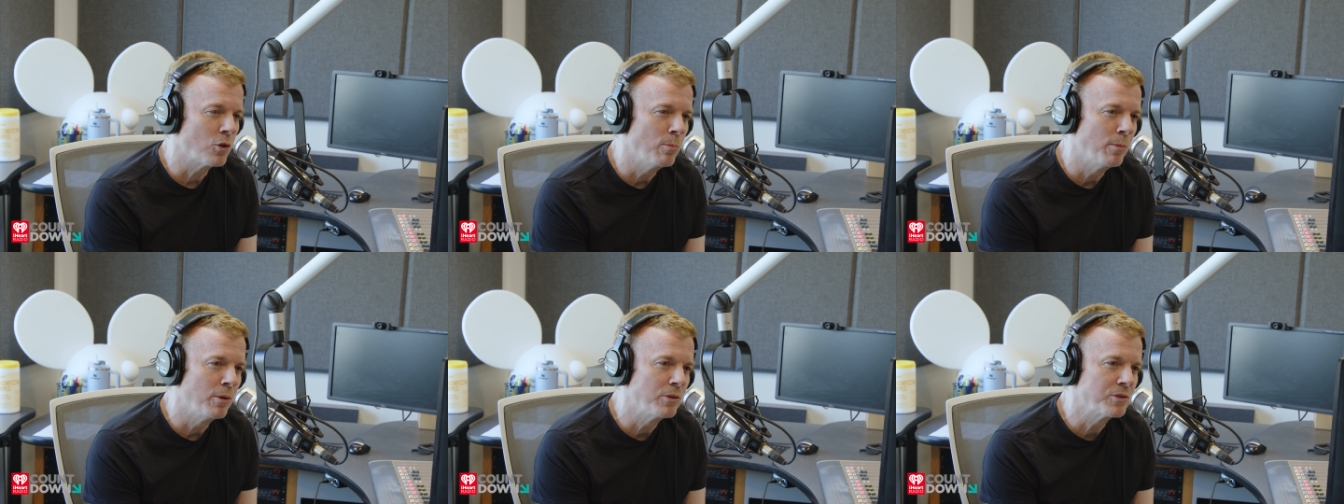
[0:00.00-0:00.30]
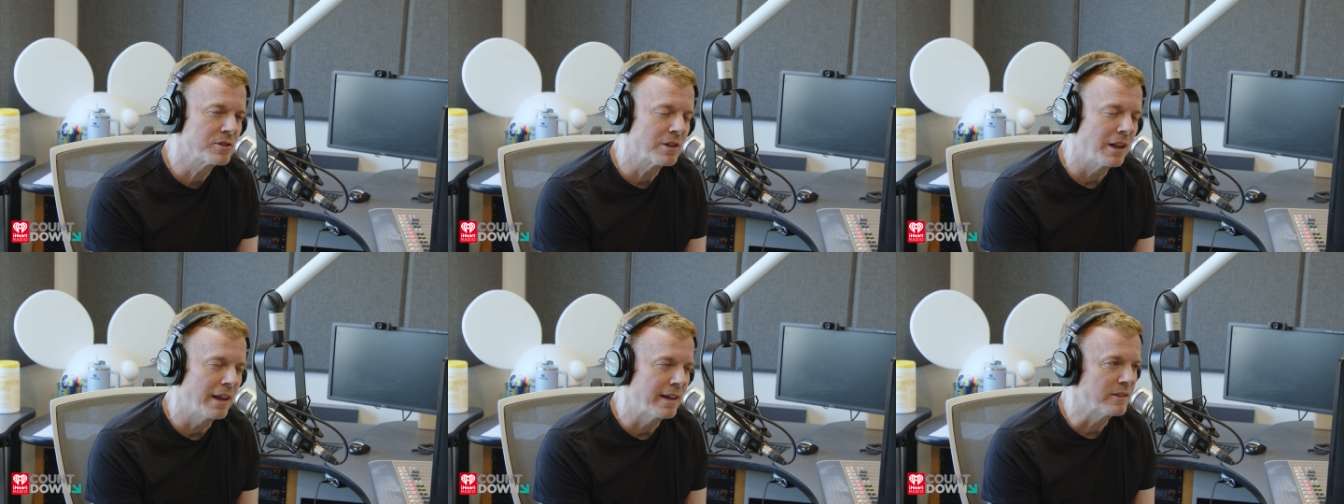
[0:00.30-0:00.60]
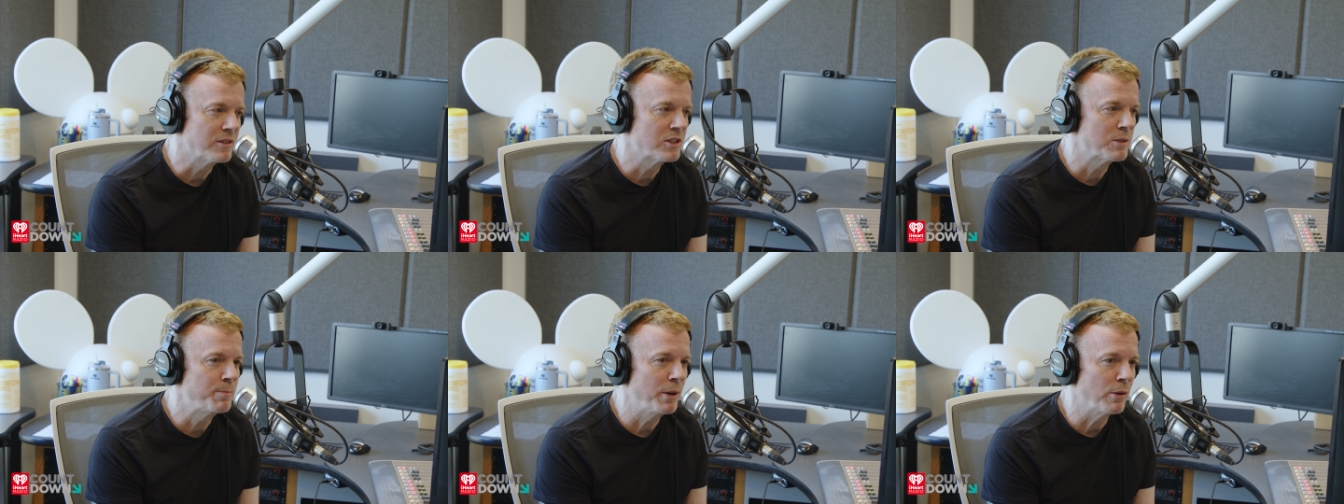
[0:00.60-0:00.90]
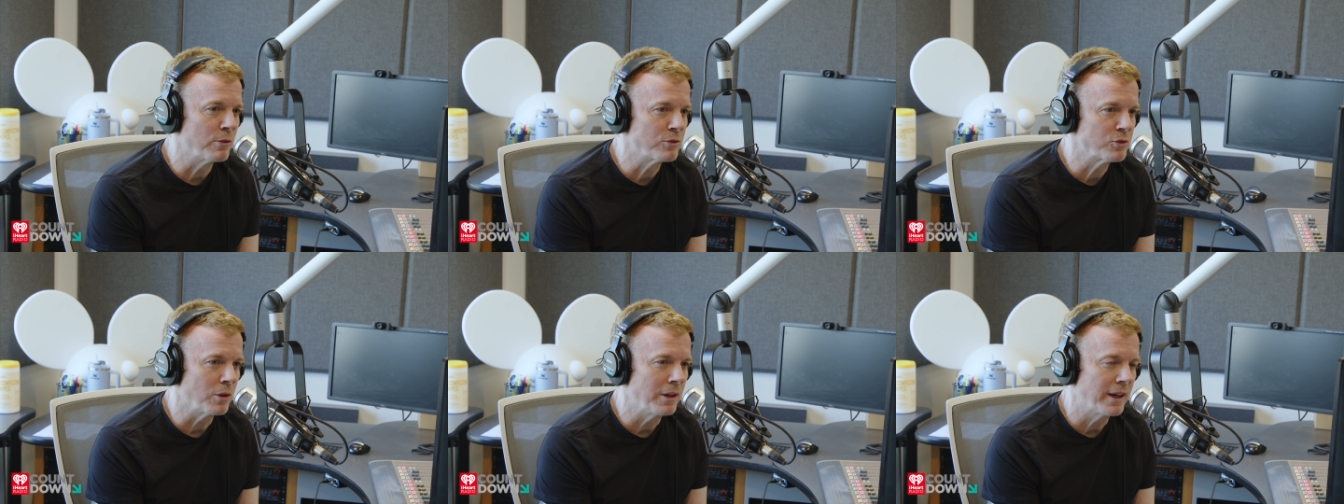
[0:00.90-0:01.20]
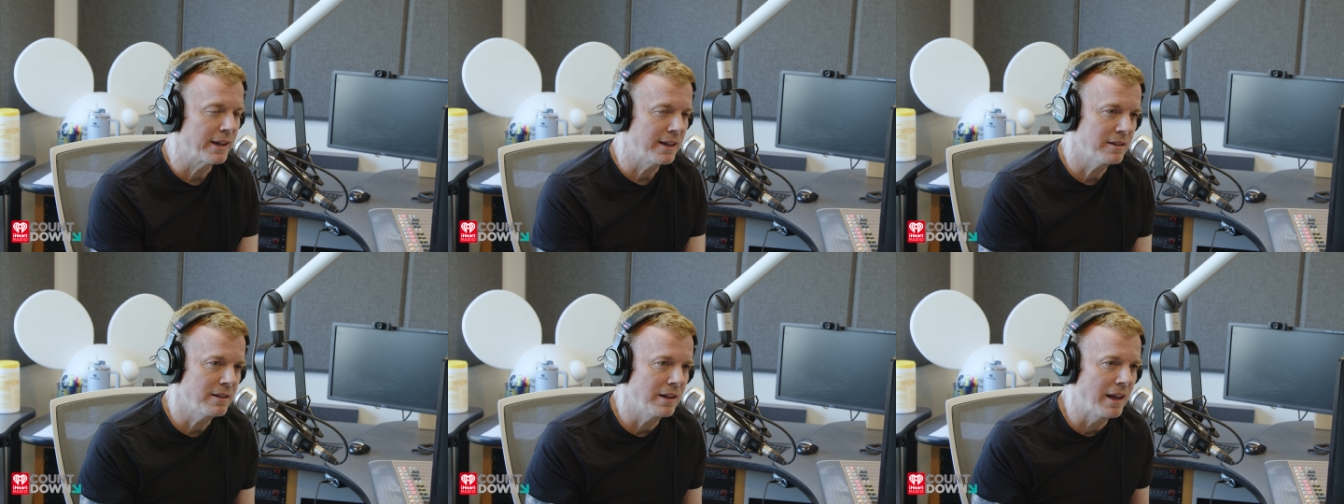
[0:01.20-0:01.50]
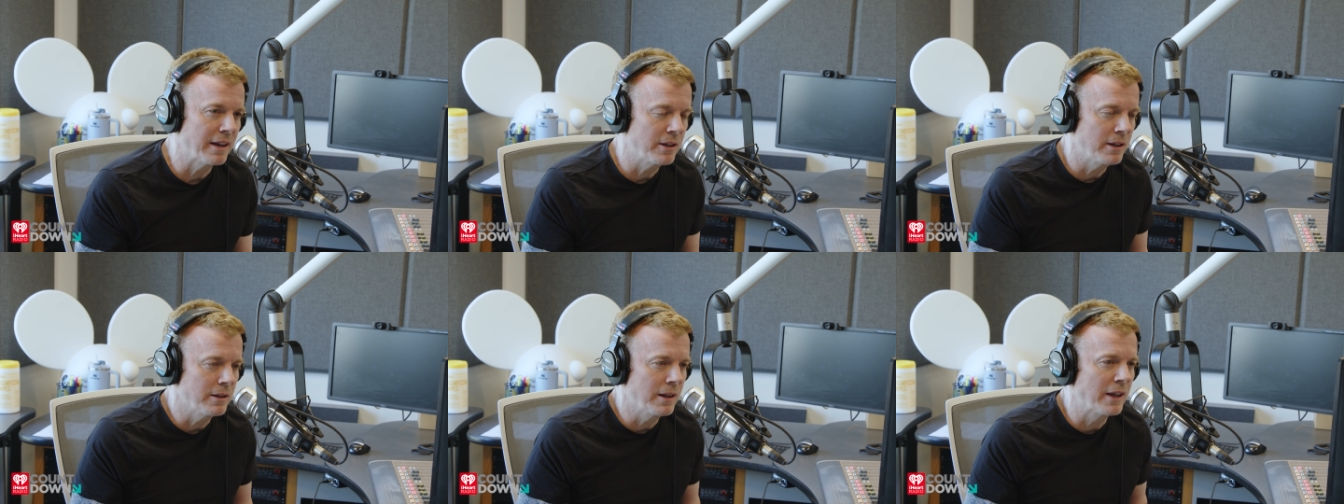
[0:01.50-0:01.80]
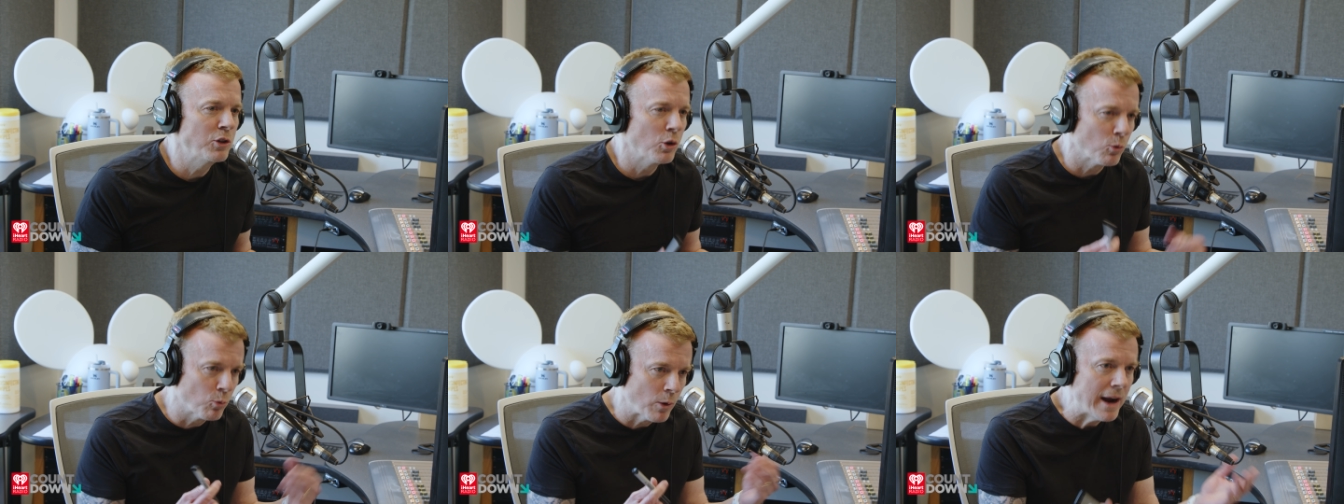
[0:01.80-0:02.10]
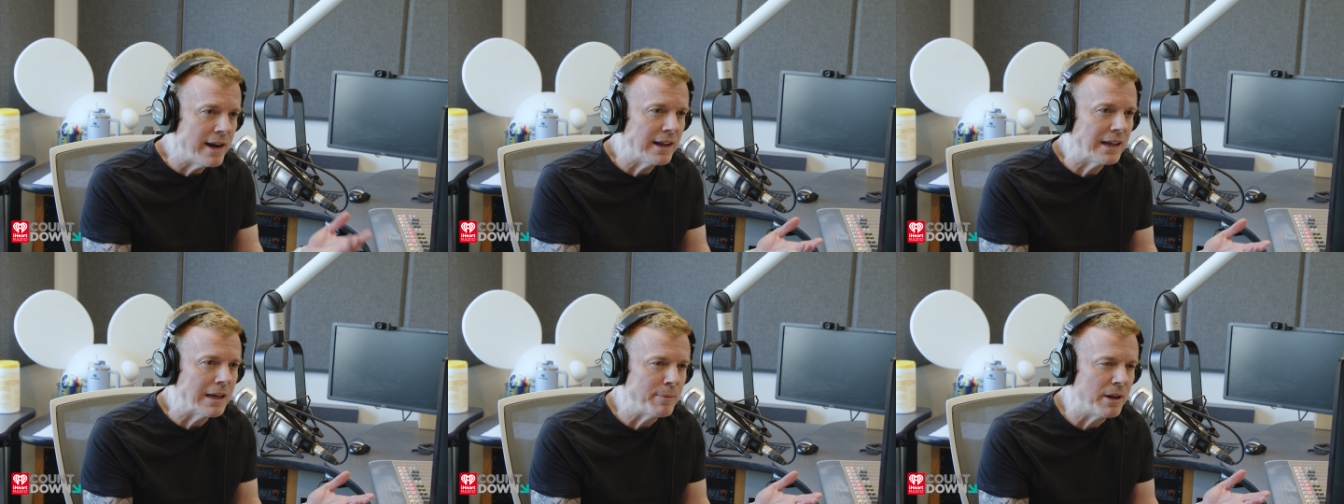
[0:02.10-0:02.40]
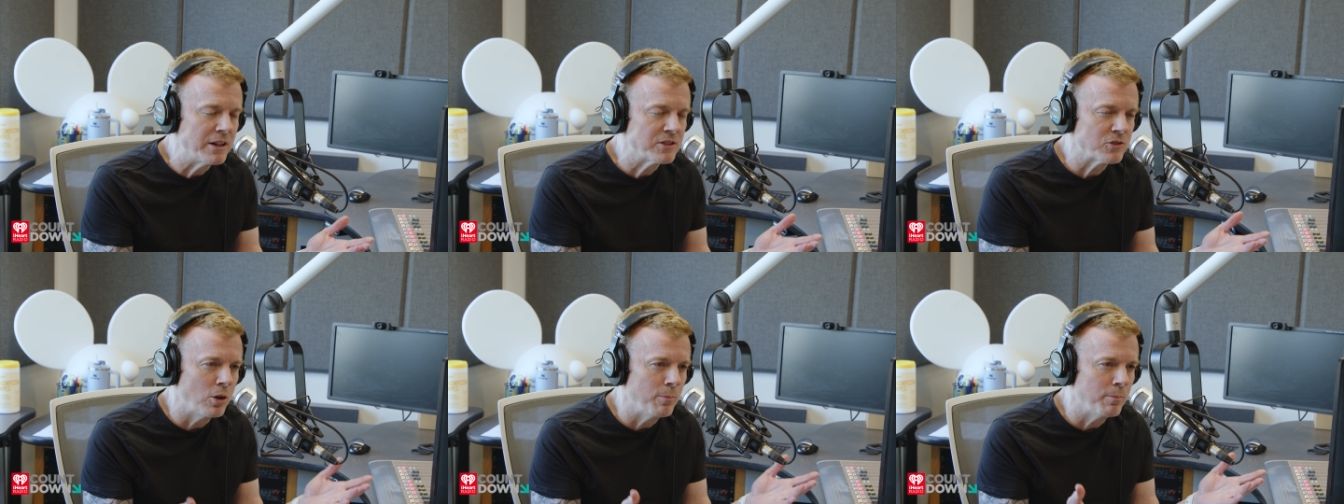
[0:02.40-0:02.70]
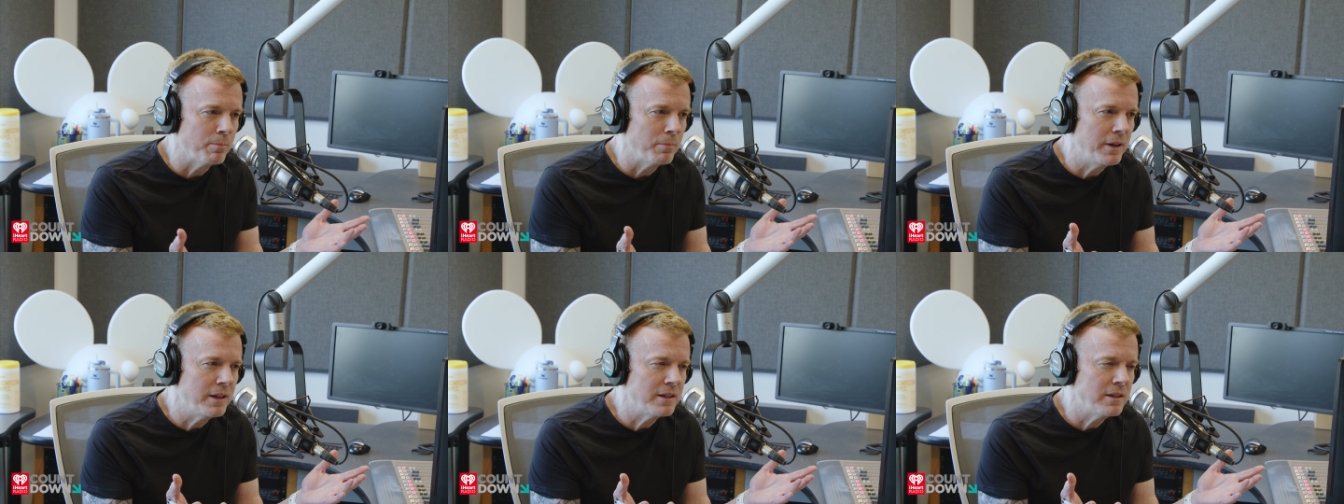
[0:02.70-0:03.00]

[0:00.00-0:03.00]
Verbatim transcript: almost like spiritual, like it, like like you're writing spiritual.